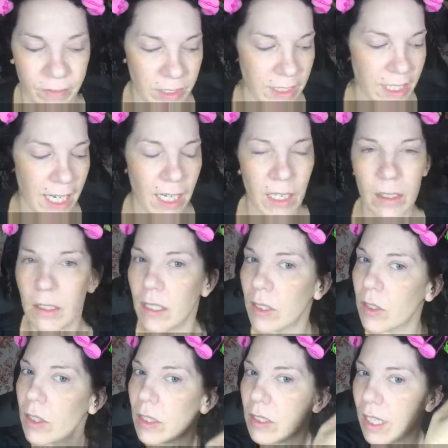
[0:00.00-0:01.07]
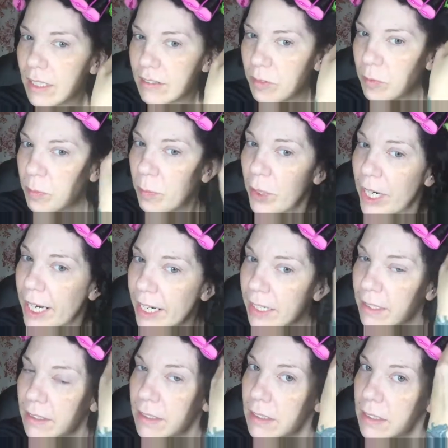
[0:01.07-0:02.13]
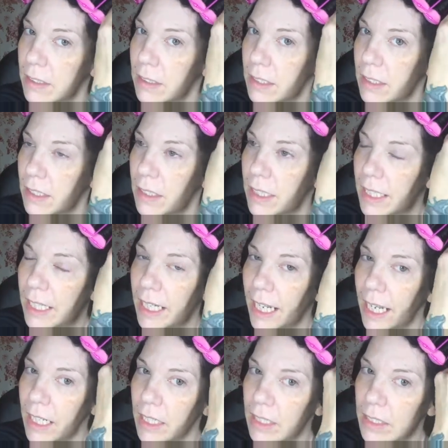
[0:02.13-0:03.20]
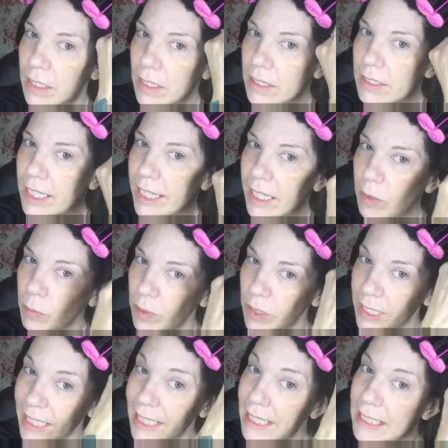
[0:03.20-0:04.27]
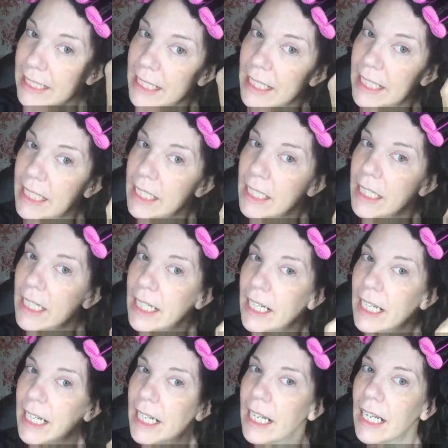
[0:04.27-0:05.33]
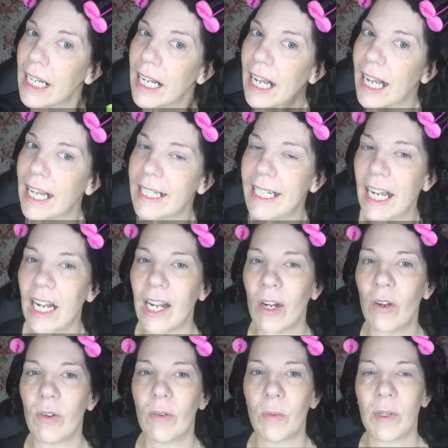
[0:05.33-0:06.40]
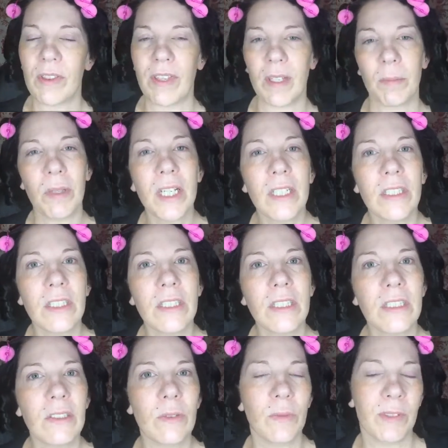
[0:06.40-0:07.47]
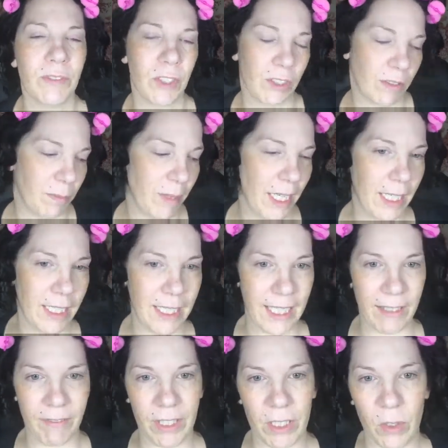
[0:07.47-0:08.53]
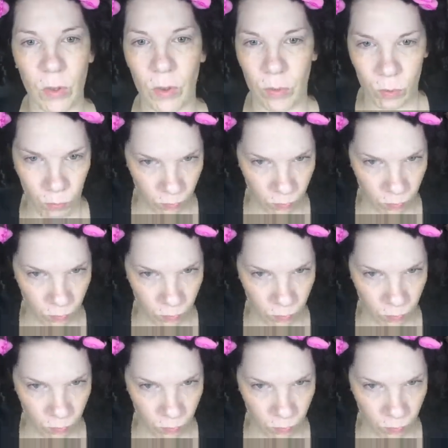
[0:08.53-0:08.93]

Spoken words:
have to take lots of breaks and take it real easy. And now with the ablations, we've just made it even